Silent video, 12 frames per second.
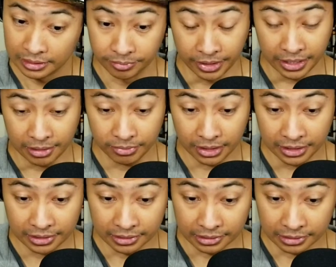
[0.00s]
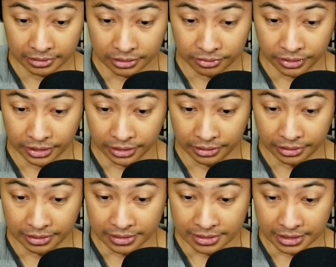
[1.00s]
Man, I'm liking it already,
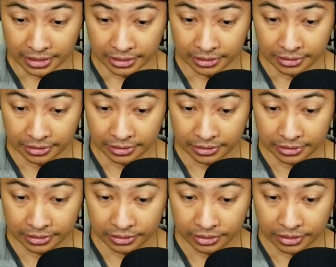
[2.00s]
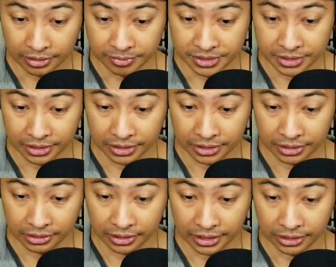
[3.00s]
the design. Thumb stutter,
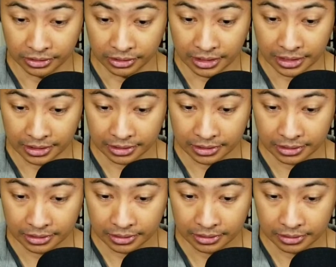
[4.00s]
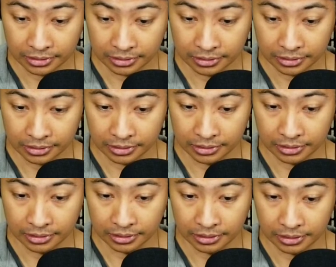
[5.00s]
liner lock.
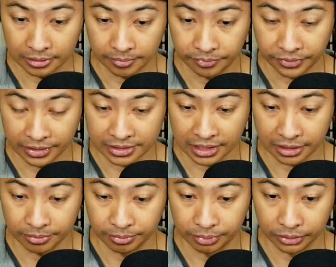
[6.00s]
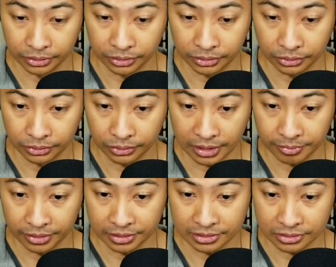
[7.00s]
Um, it's got a blue, I'm
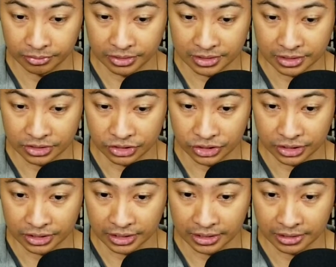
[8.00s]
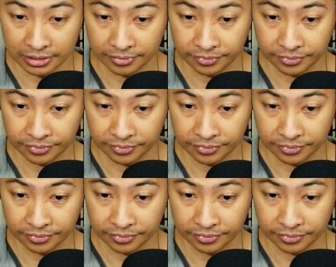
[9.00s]
going to assume this is G ten.